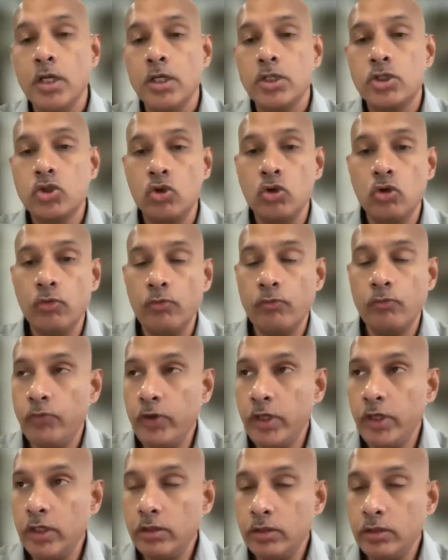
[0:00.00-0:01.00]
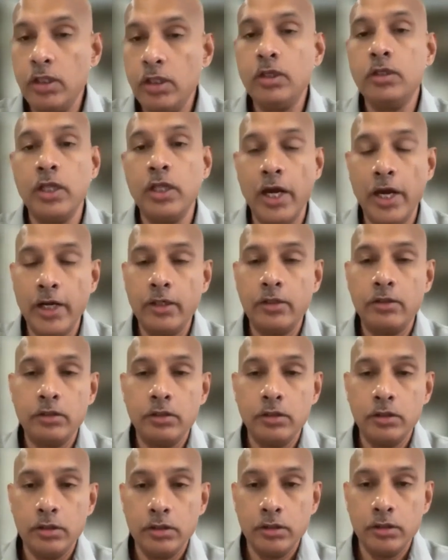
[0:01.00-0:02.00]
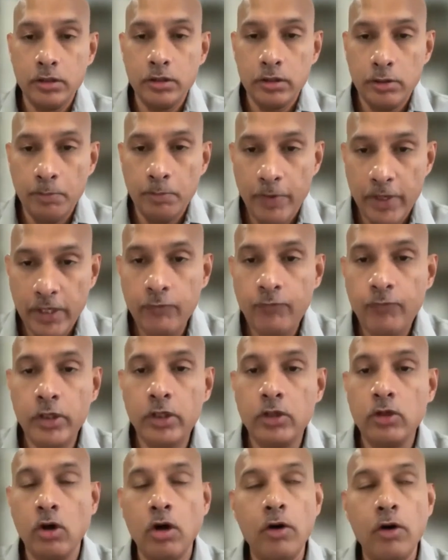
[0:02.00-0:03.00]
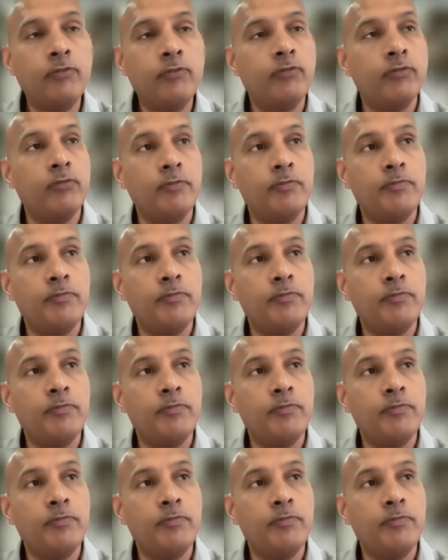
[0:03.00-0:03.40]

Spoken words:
So we think that the benefit of